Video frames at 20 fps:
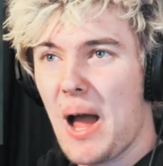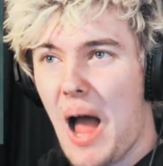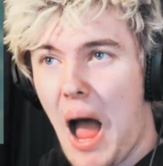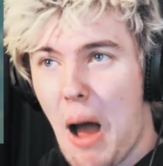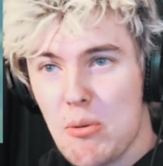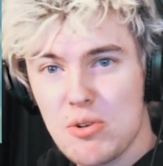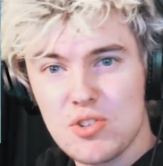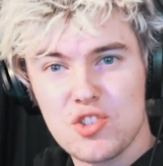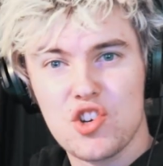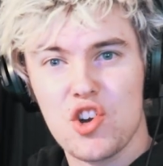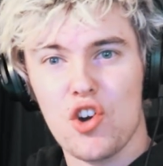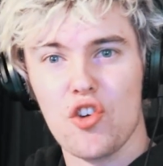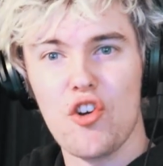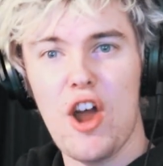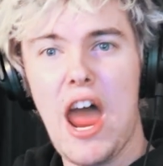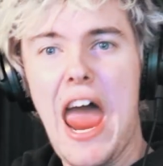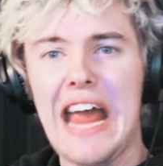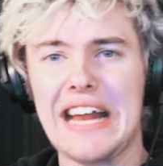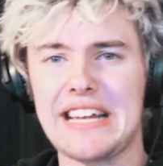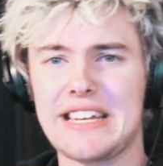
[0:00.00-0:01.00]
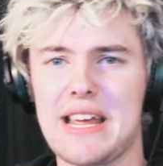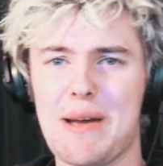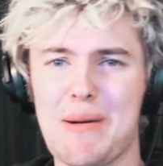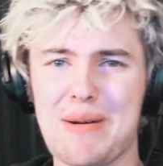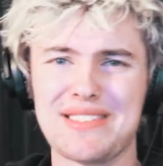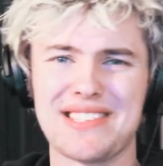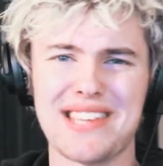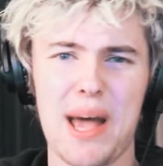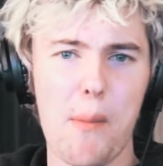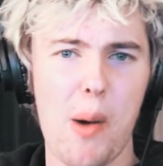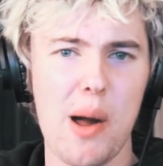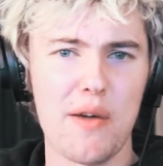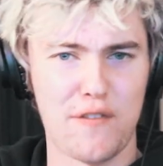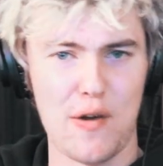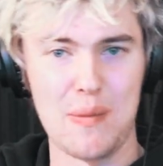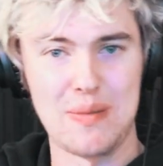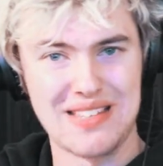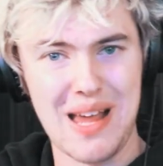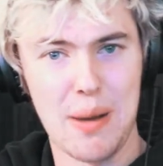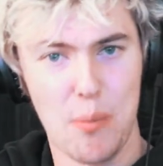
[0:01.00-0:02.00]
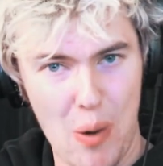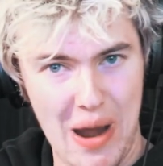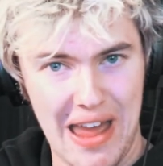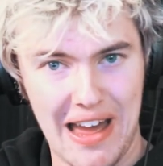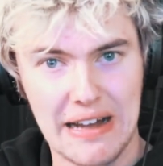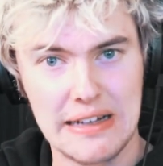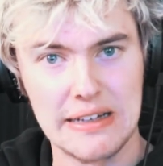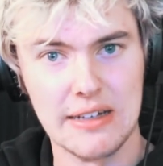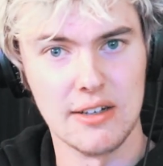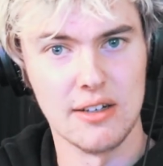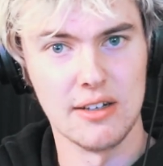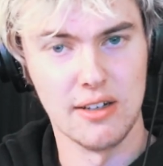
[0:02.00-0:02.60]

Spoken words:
I was correct. It was someone from somewhere.